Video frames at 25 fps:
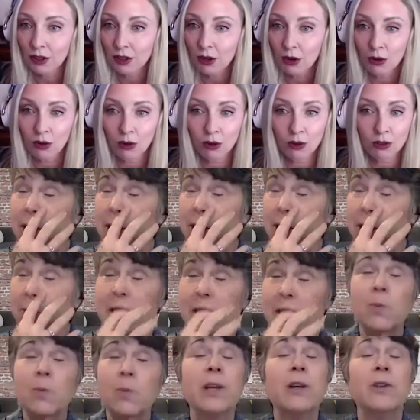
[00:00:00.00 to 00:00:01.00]
Well, and the
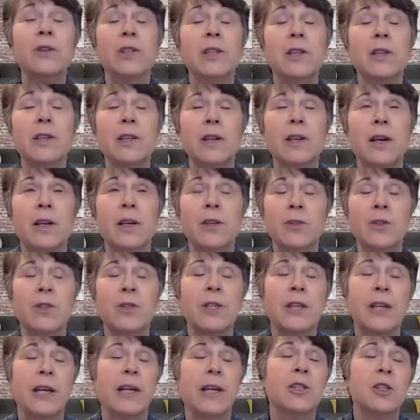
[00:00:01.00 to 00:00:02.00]
reason why you didn't
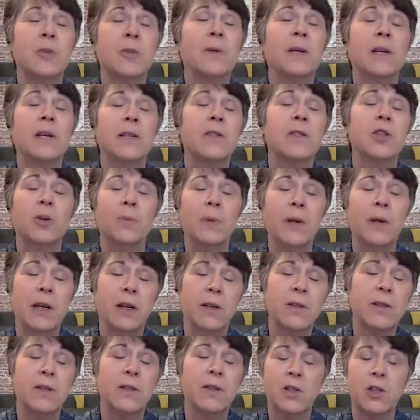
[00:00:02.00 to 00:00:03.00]
understand is because nobody
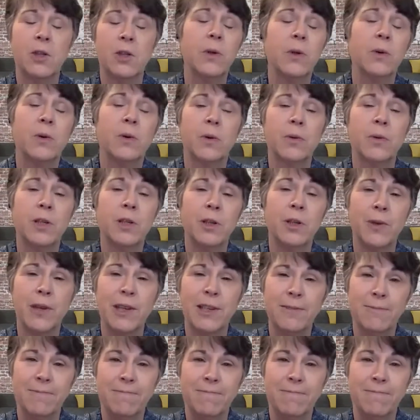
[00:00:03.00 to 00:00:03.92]
else is doing what we're doing.